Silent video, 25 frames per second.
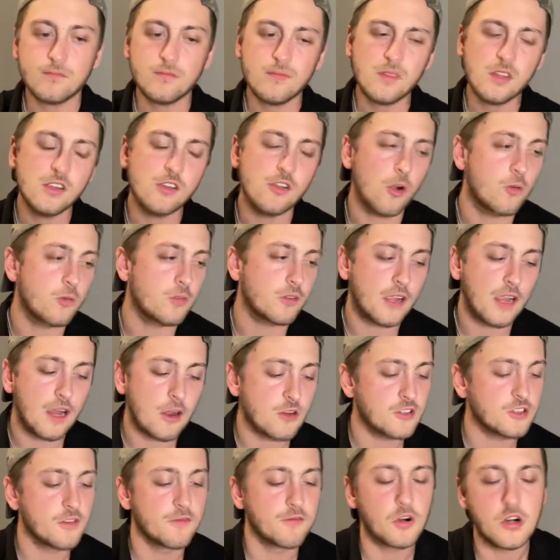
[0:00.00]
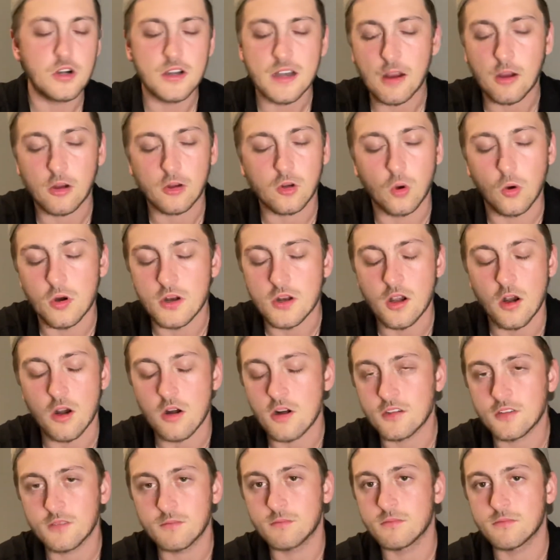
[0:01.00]
you know, Caris LeVert and Eric Gordon
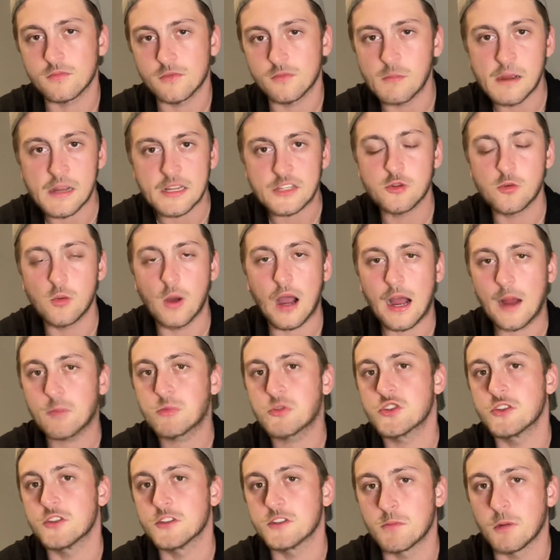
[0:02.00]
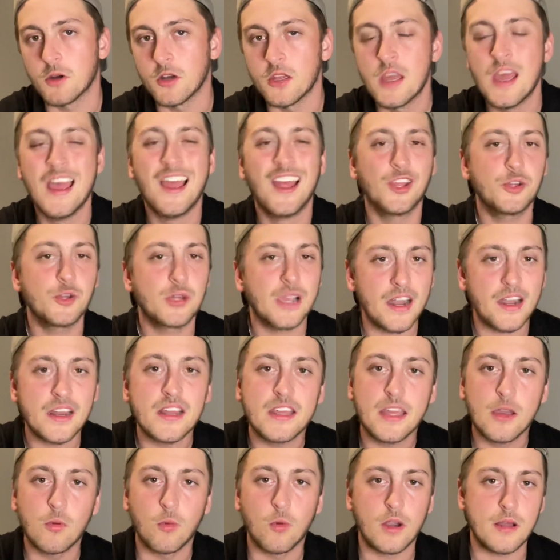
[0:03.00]
aren't my two options, but you kind of
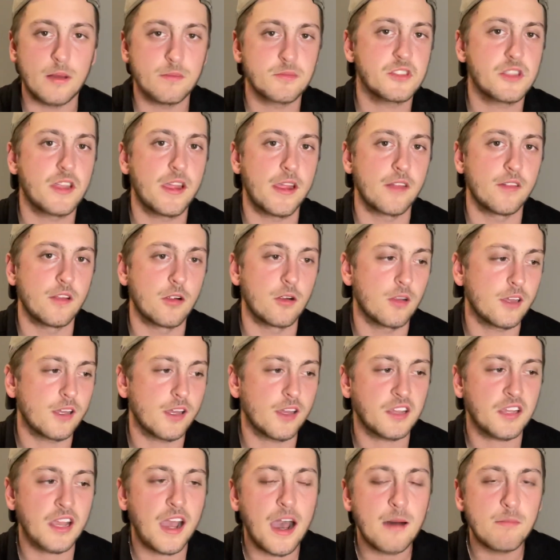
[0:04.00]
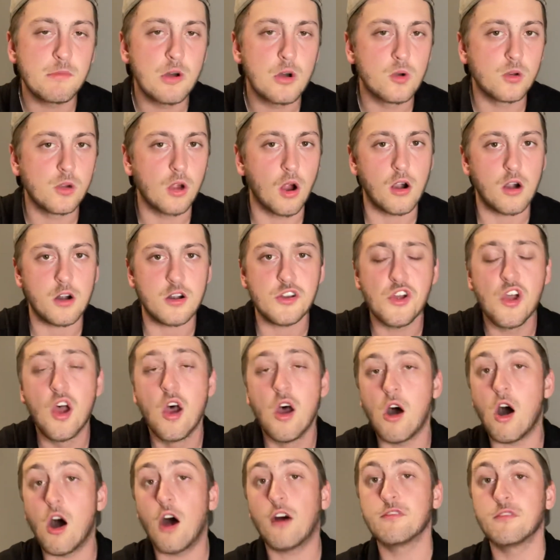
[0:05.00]
get what I'm saying. They're like a combo guard
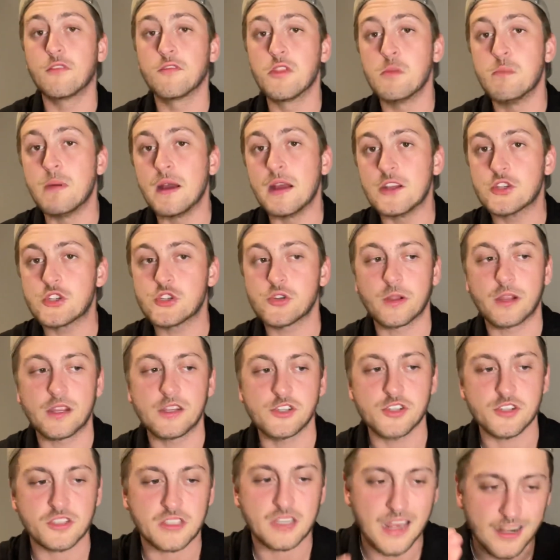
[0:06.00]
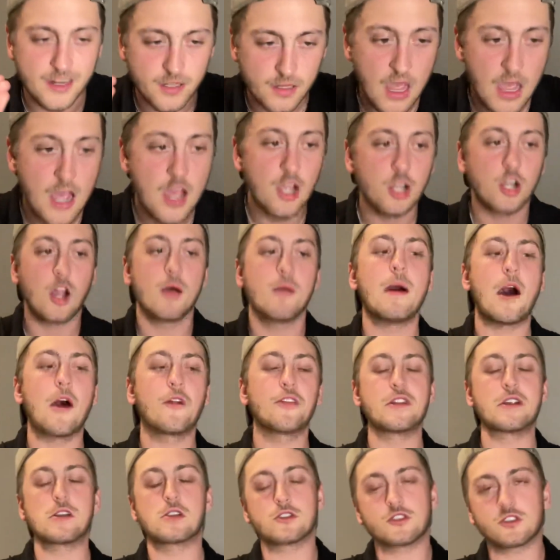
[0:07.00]
off of the bench who can just kind of come out
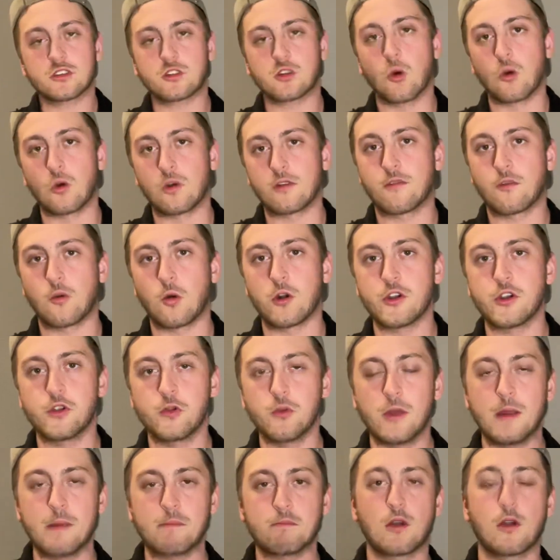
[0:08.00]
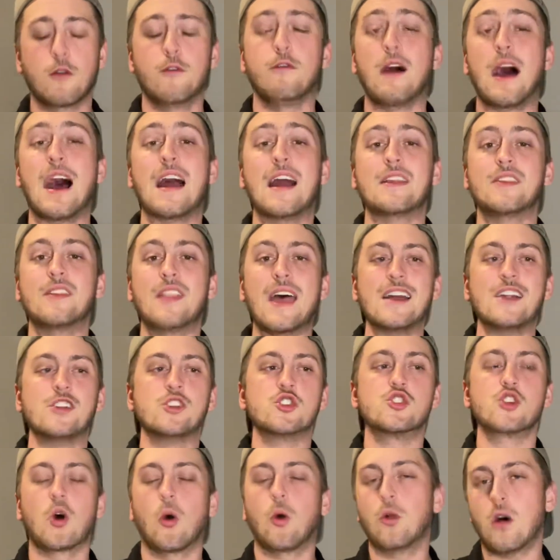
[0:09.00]
there and score for you and provide that
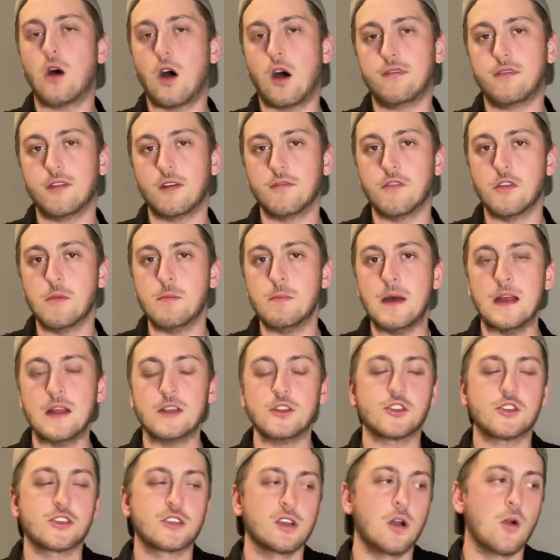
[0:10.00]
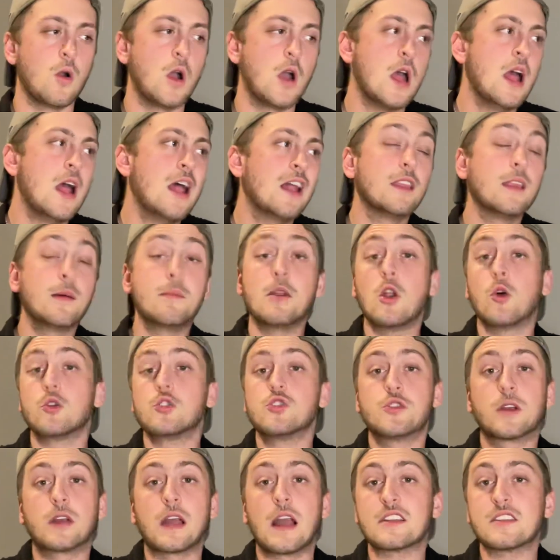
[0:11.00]
jolt off of the bench. So let me know what
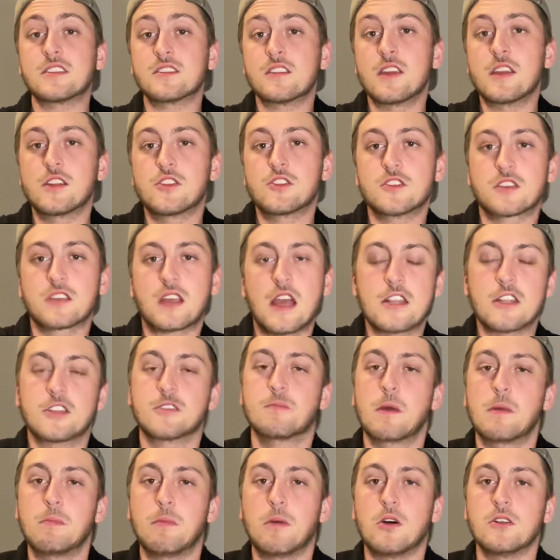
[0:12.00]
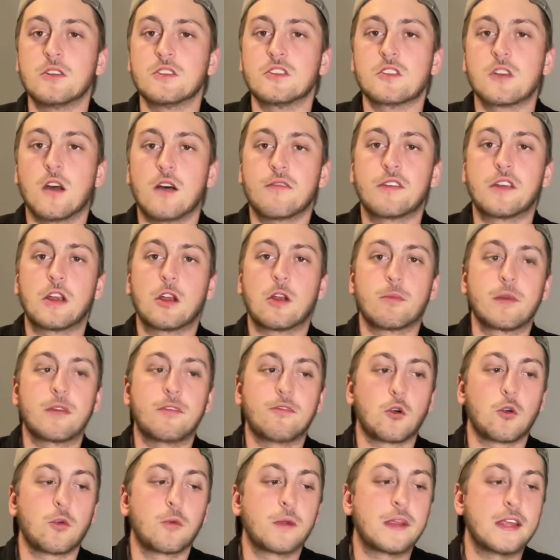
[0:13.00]
you guys think. Just kind of spitballing stuff here
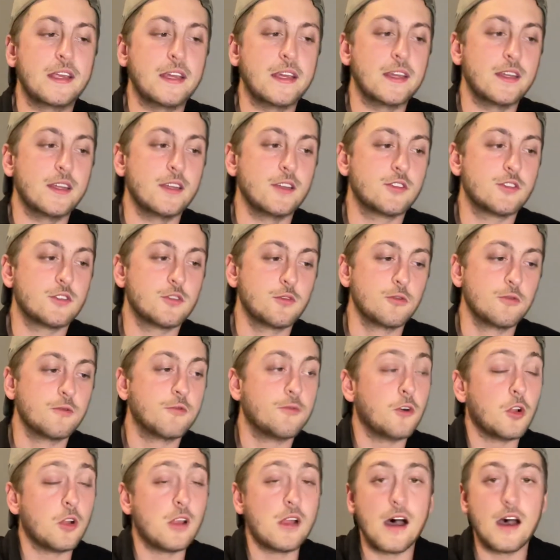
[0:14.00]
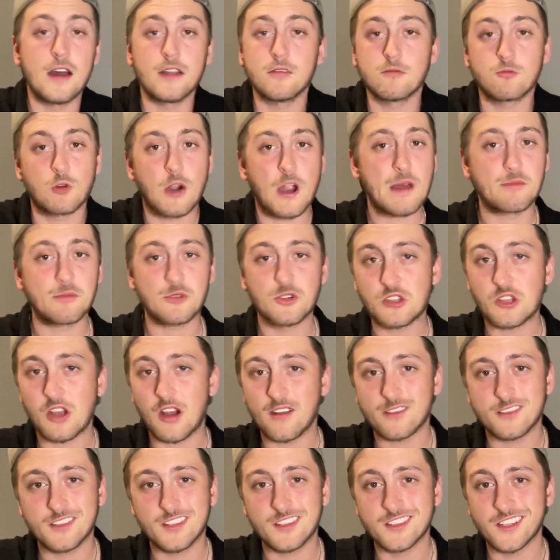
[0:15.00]
before we get into full on Raptors
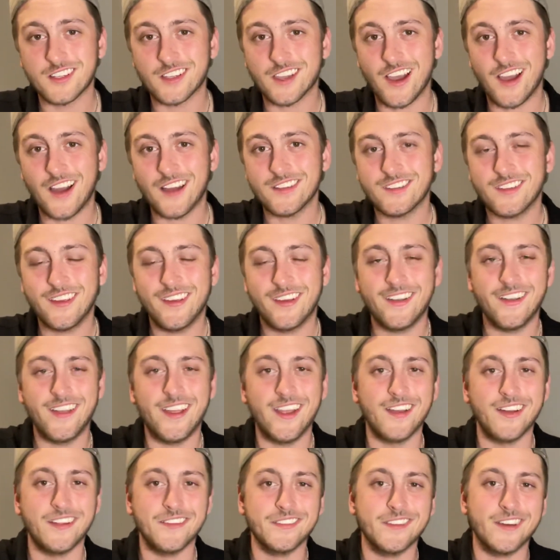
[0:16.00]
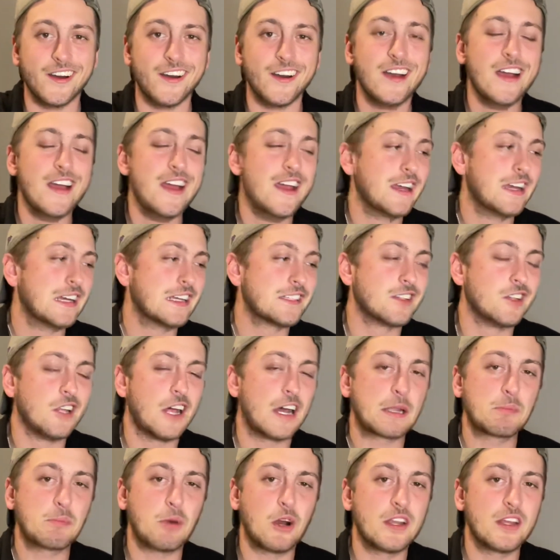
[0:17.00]
offseason content. And uh, hit the
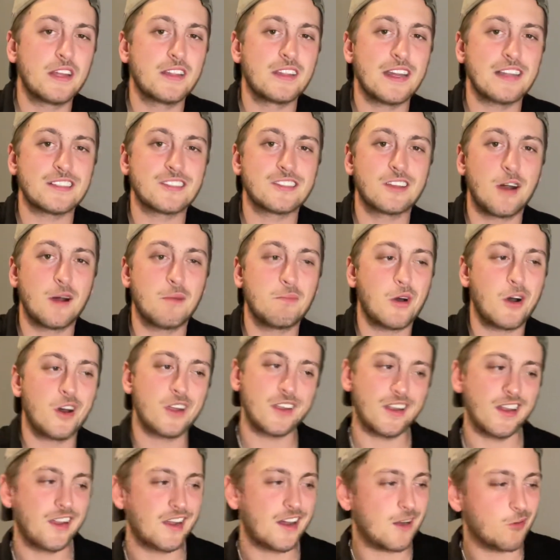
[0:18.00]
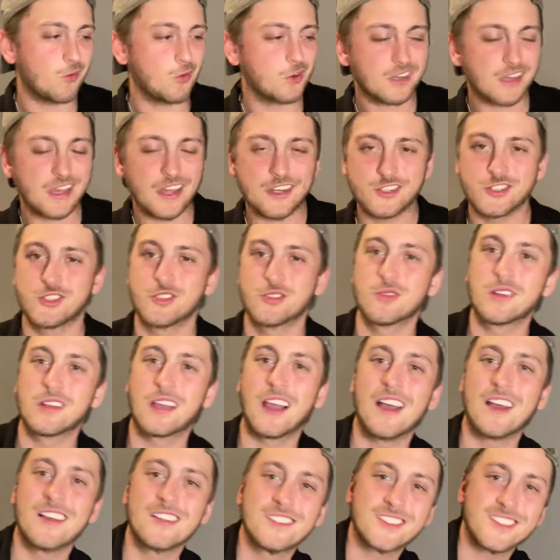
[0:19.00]
like button, hit that sub button, and I will catch you
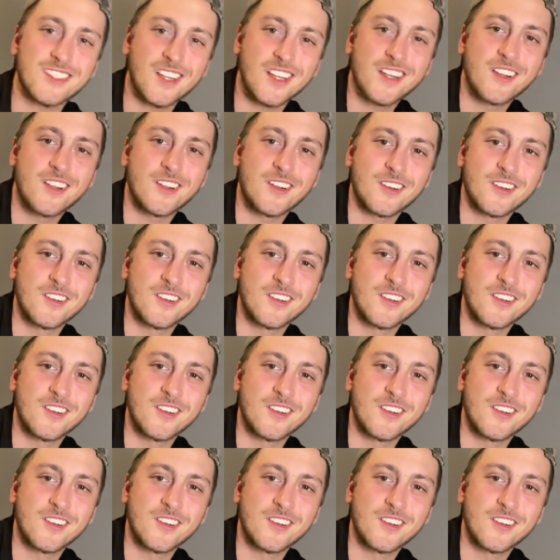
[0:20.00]
guys later.